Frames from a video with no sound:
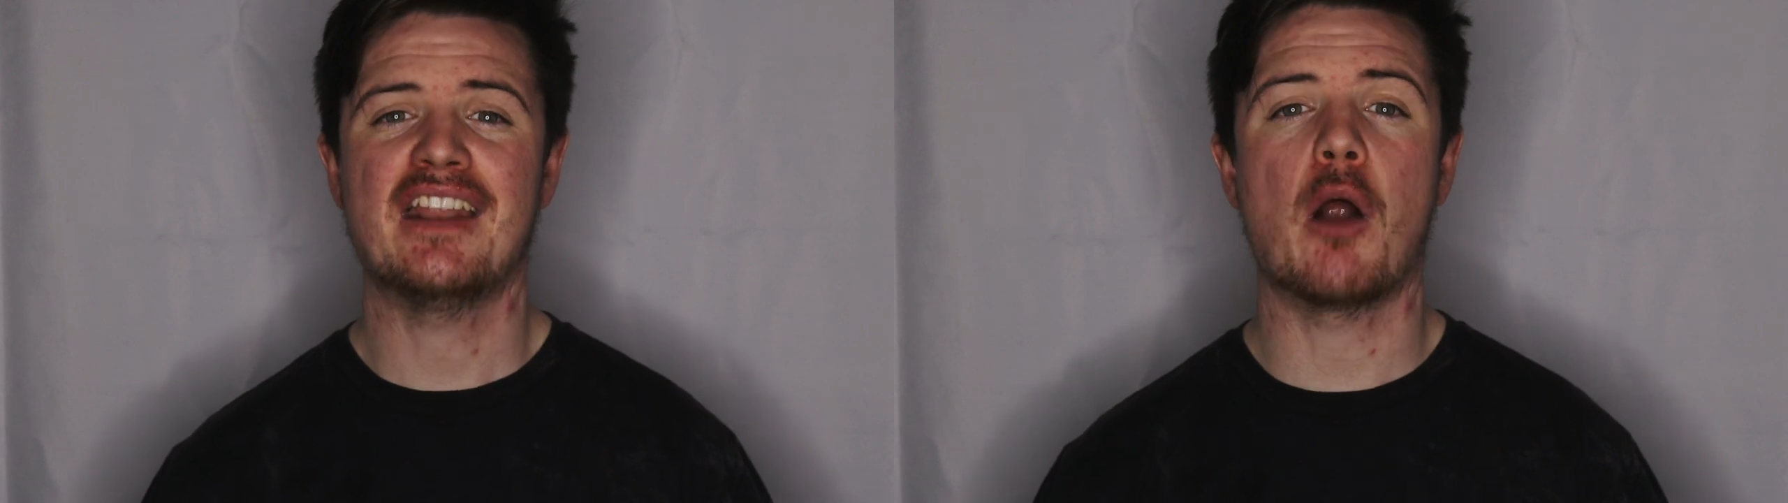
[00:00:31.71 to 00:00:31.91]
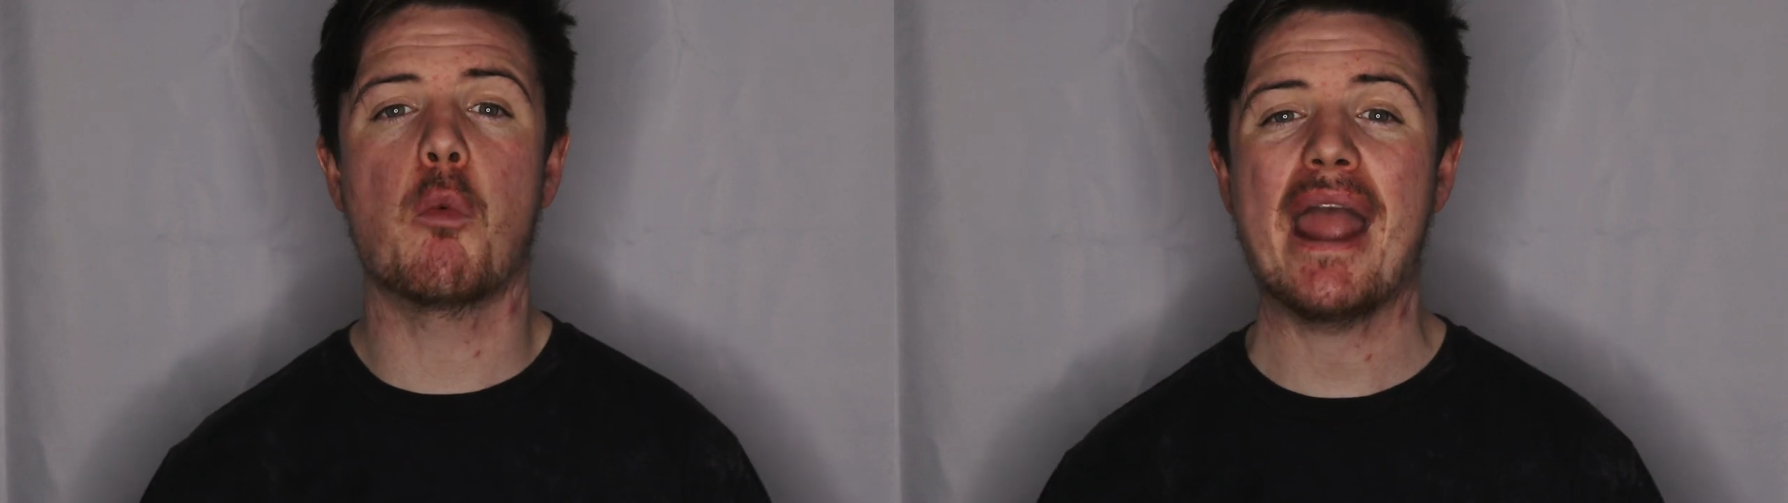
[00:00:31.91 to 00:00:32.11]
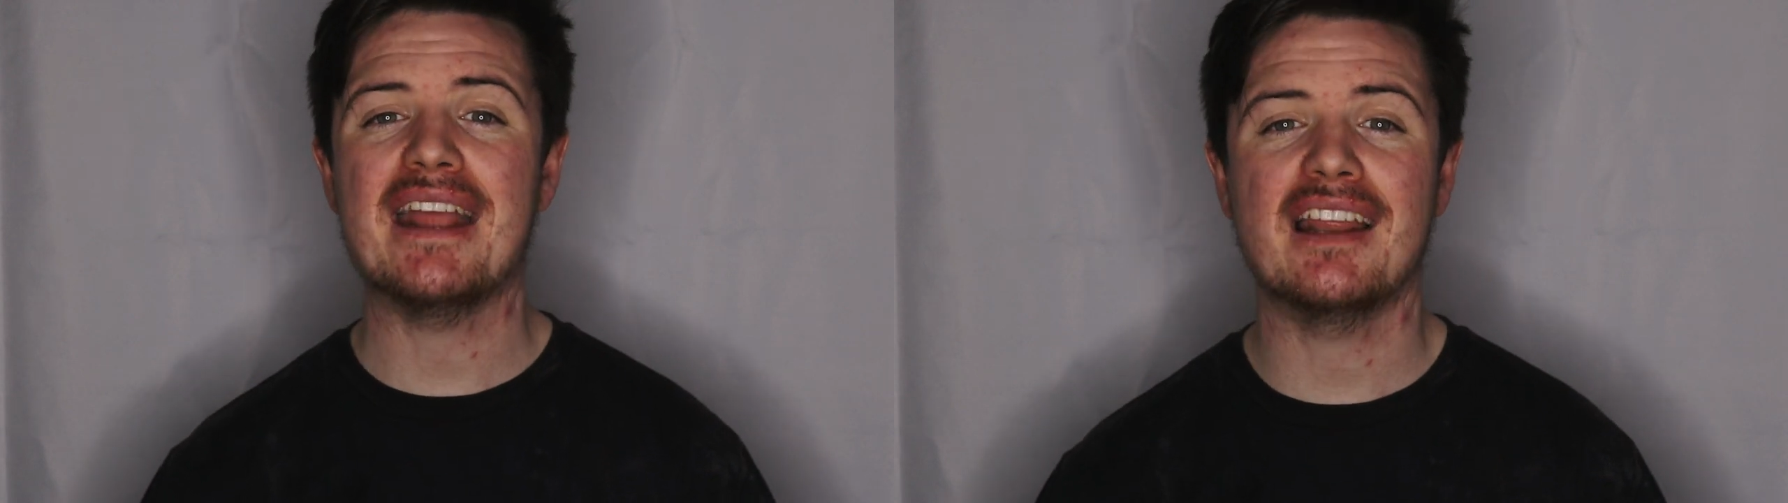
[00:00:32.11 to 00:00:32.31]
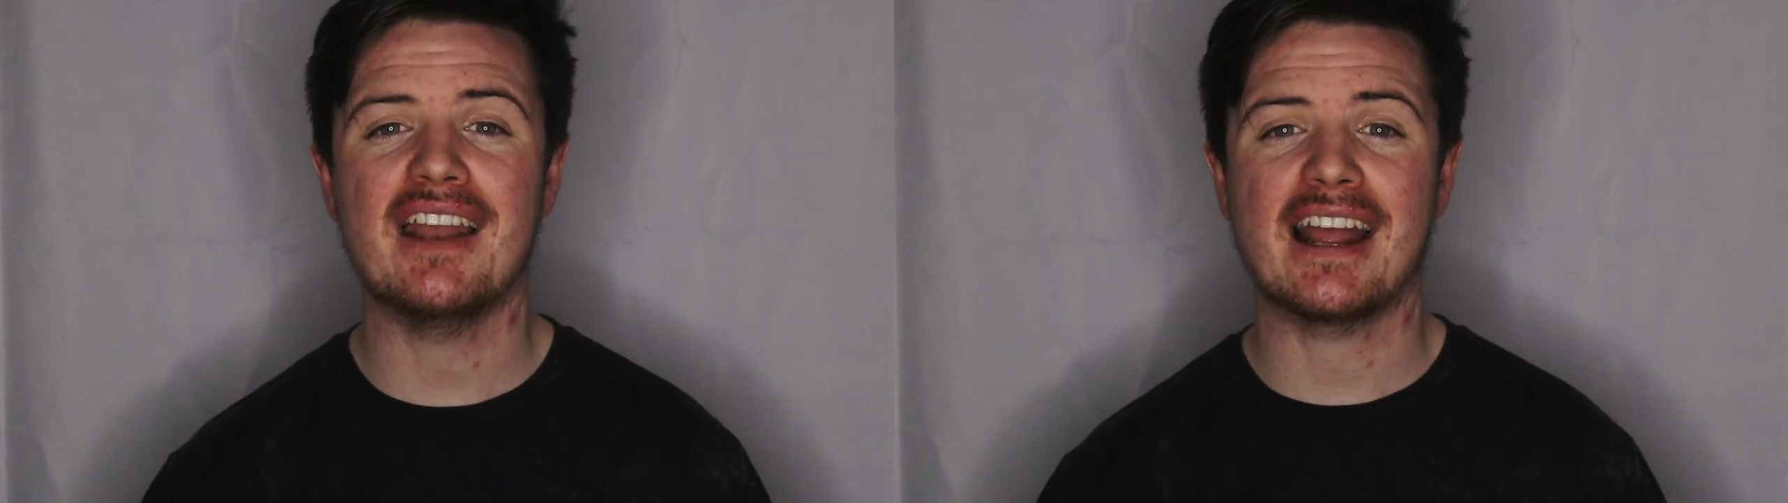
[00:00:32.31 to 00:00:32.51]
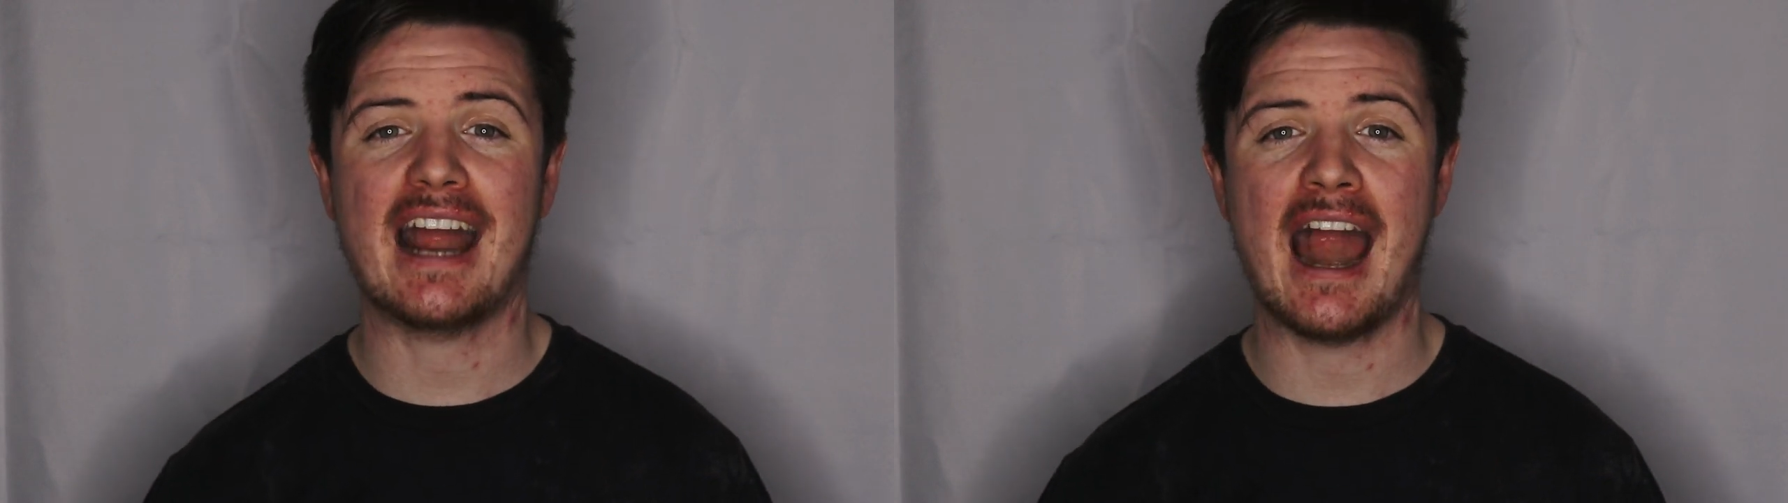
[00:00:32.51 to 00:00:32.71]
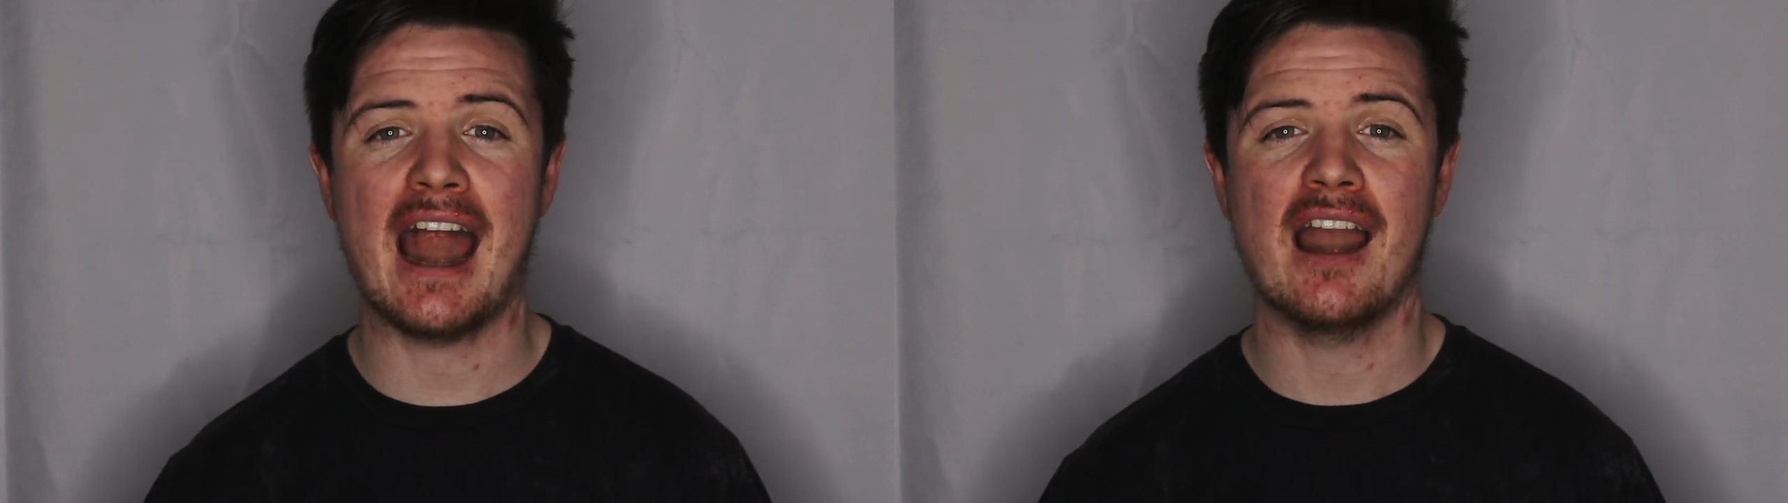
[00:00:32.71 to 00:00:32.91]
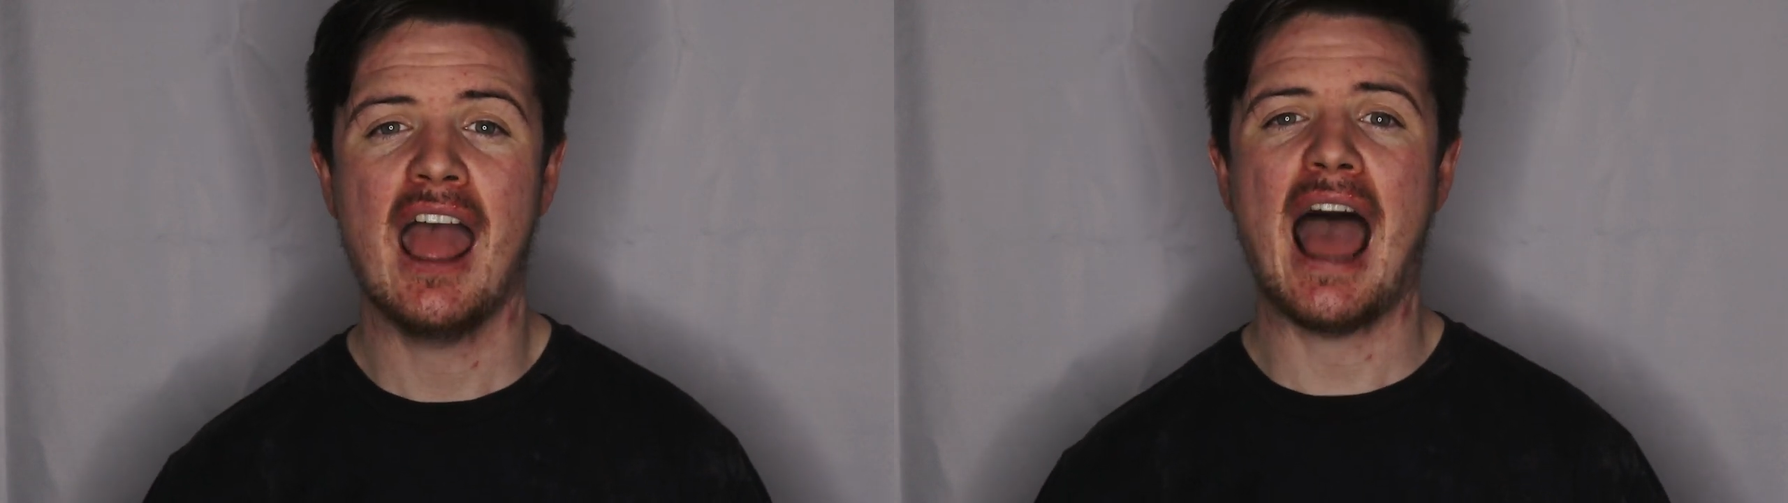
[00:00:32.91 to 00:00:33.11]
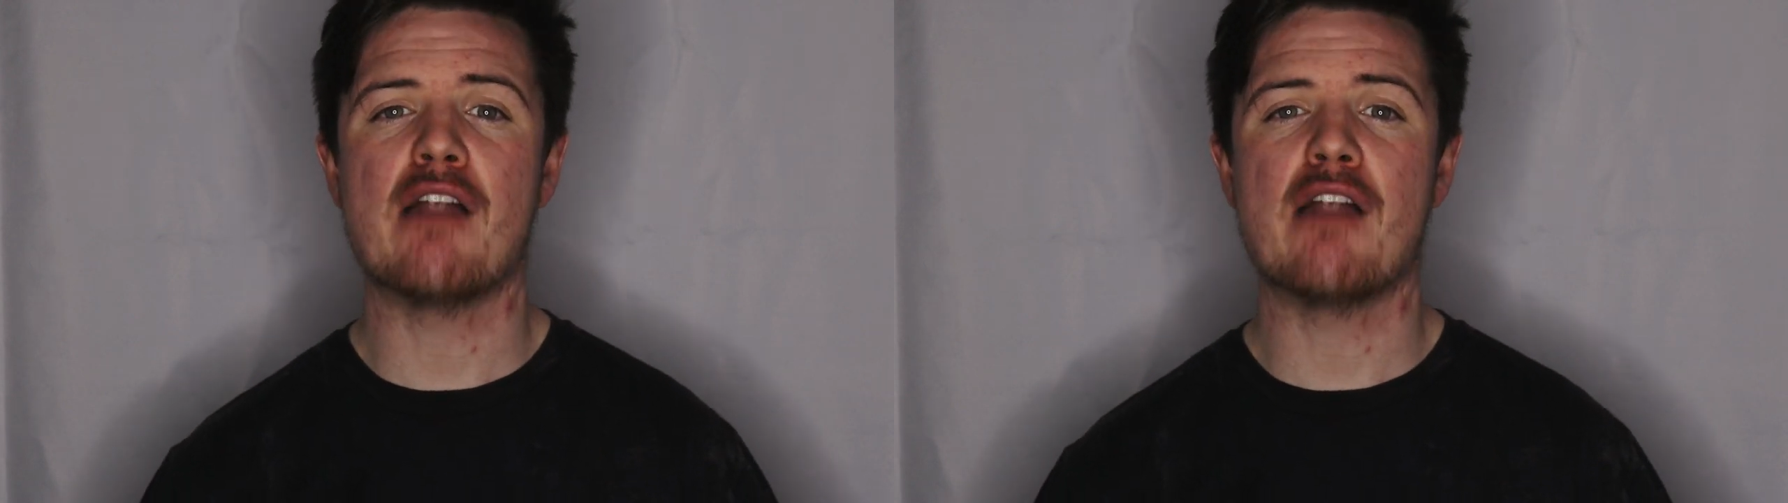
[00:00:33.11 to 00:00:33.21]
that are waiting in a car